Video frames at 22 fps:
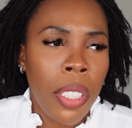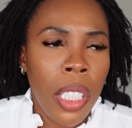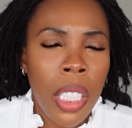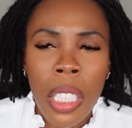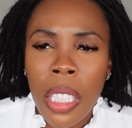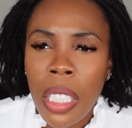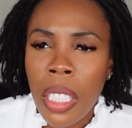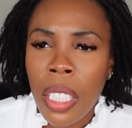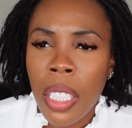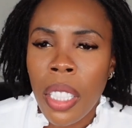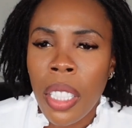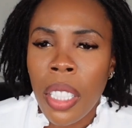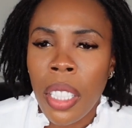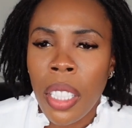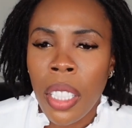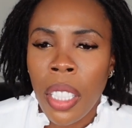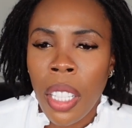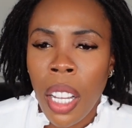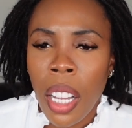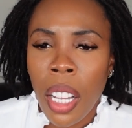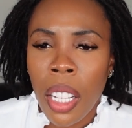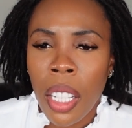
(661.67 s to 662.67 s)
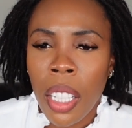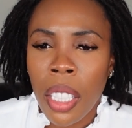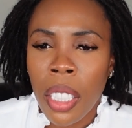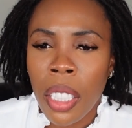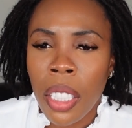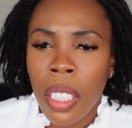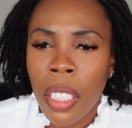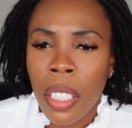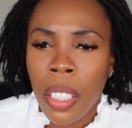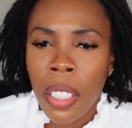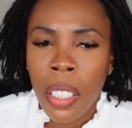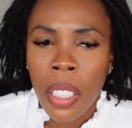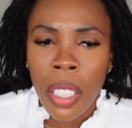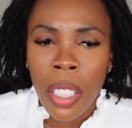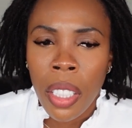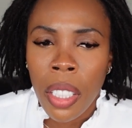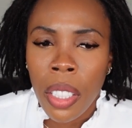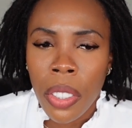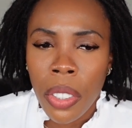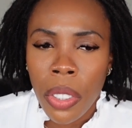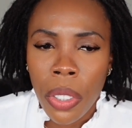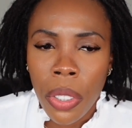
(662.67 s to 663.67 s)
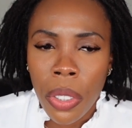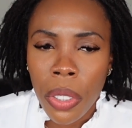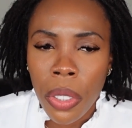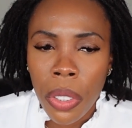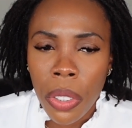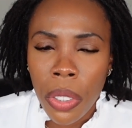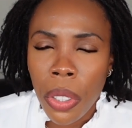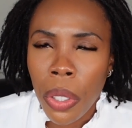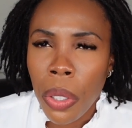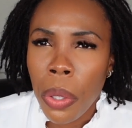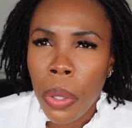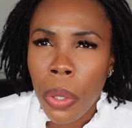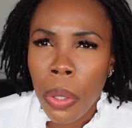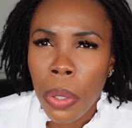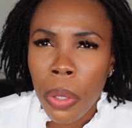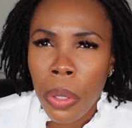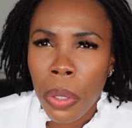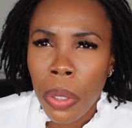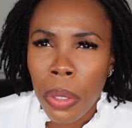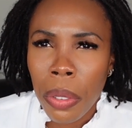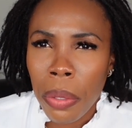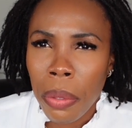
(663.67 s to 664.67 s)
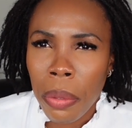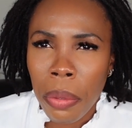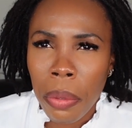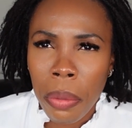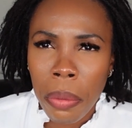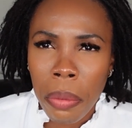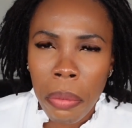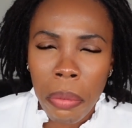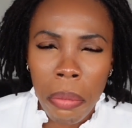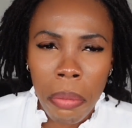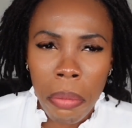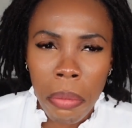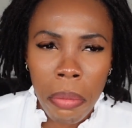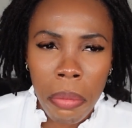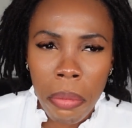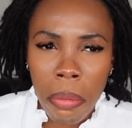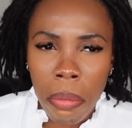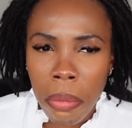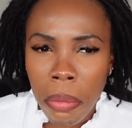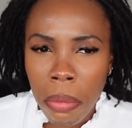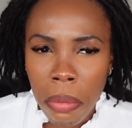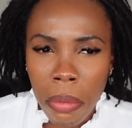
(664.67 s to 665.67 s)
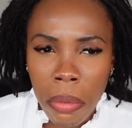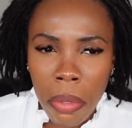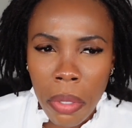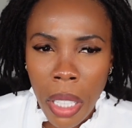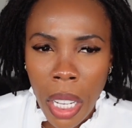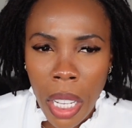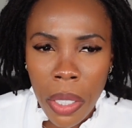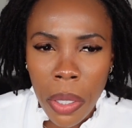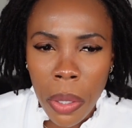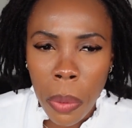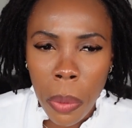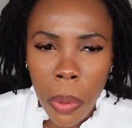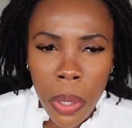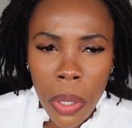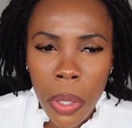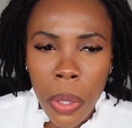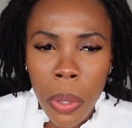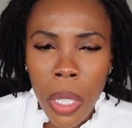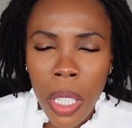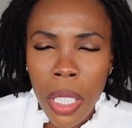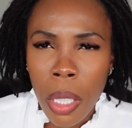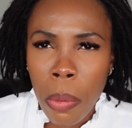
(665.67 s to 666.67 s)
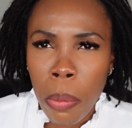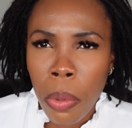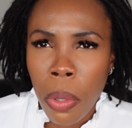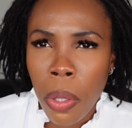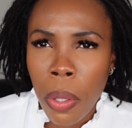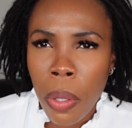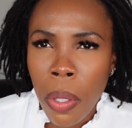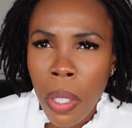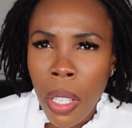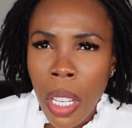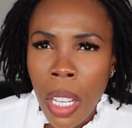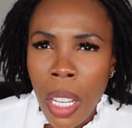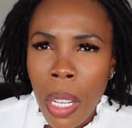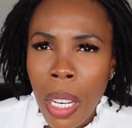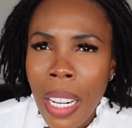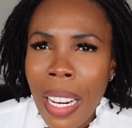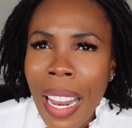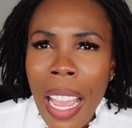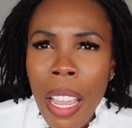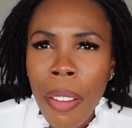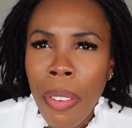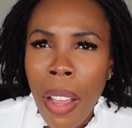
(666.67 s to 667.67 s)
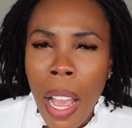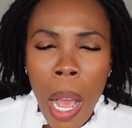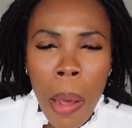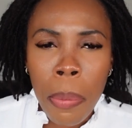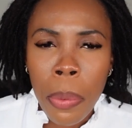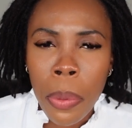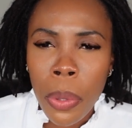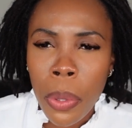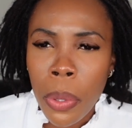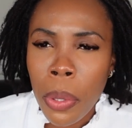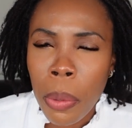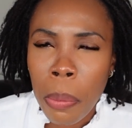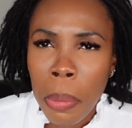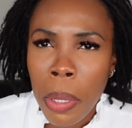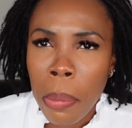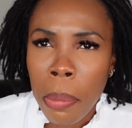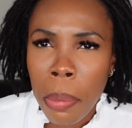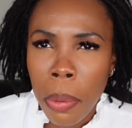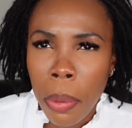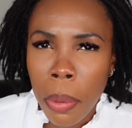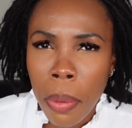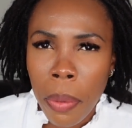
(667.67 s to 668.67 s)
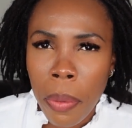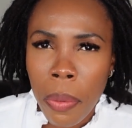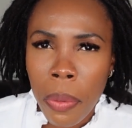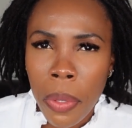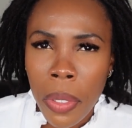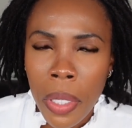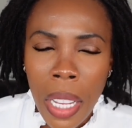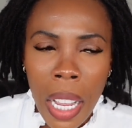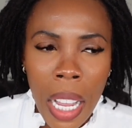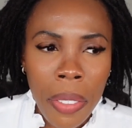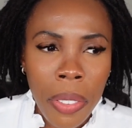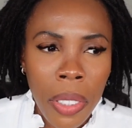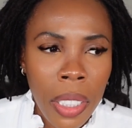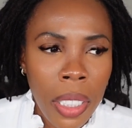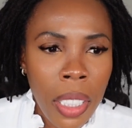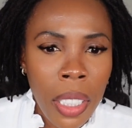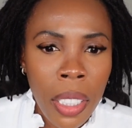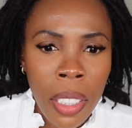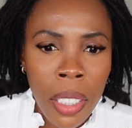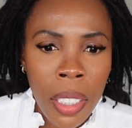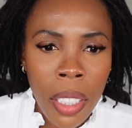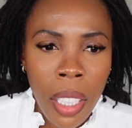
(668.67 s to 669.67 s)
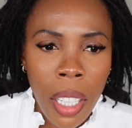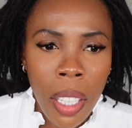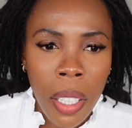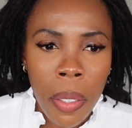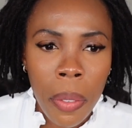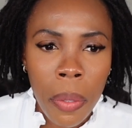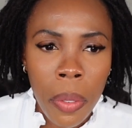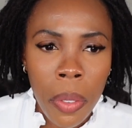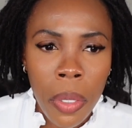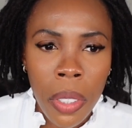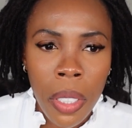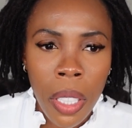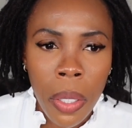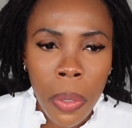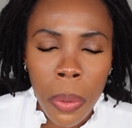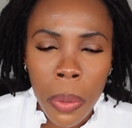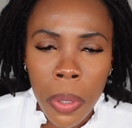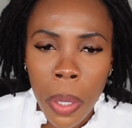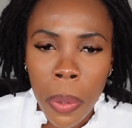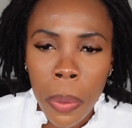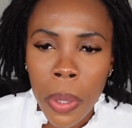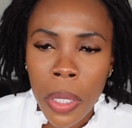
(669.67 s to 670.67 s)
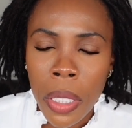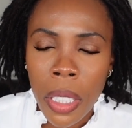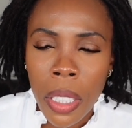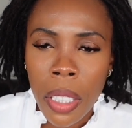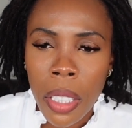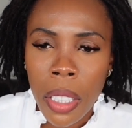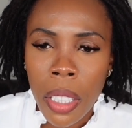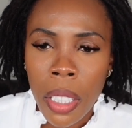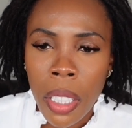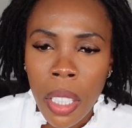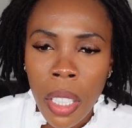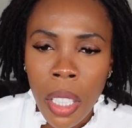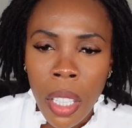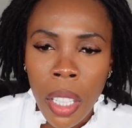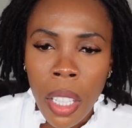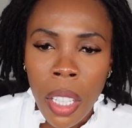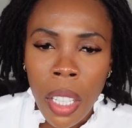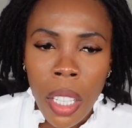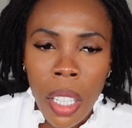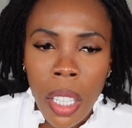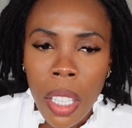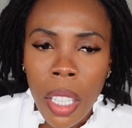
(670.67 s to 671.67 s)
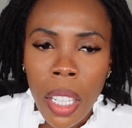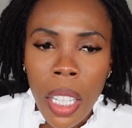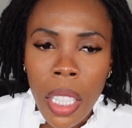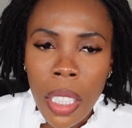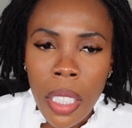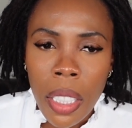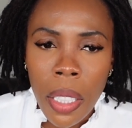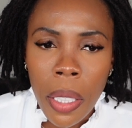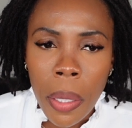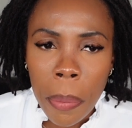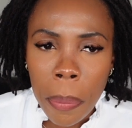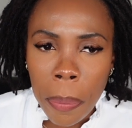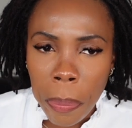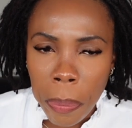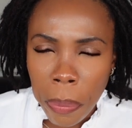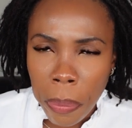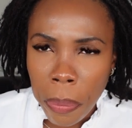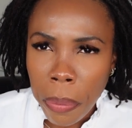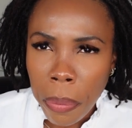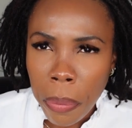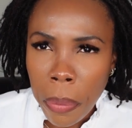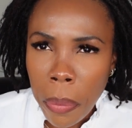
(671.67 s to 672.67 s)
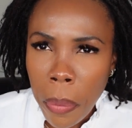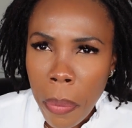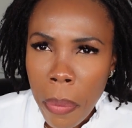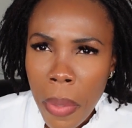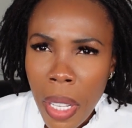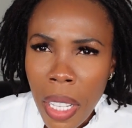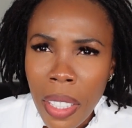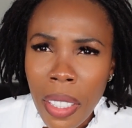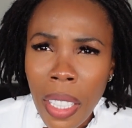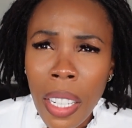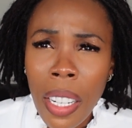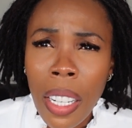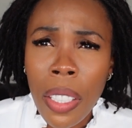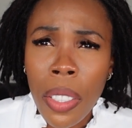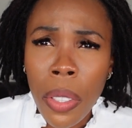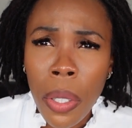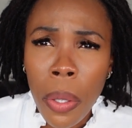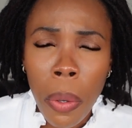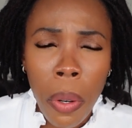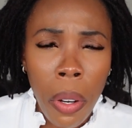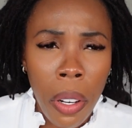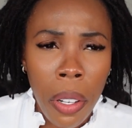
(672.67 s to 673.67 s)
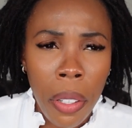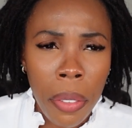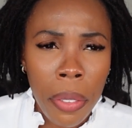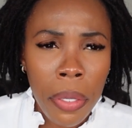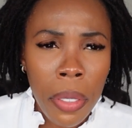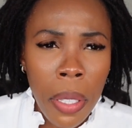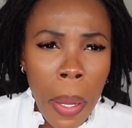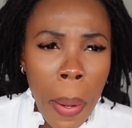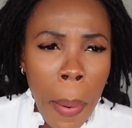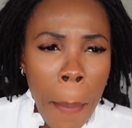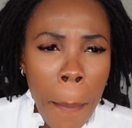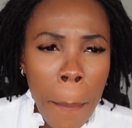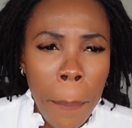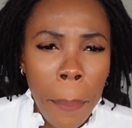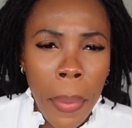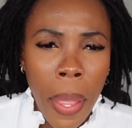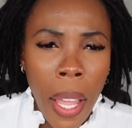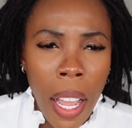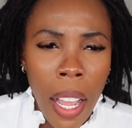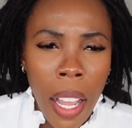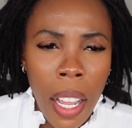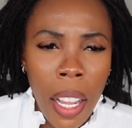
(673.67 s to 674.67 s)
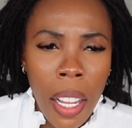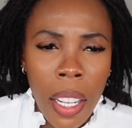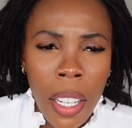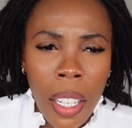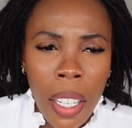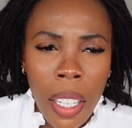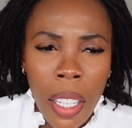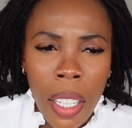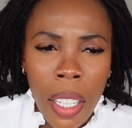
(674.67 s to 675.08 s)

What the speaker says: cheating and, the whole, I don't want you anymore. Life happens to people. I've seen, there was a lady that I know of that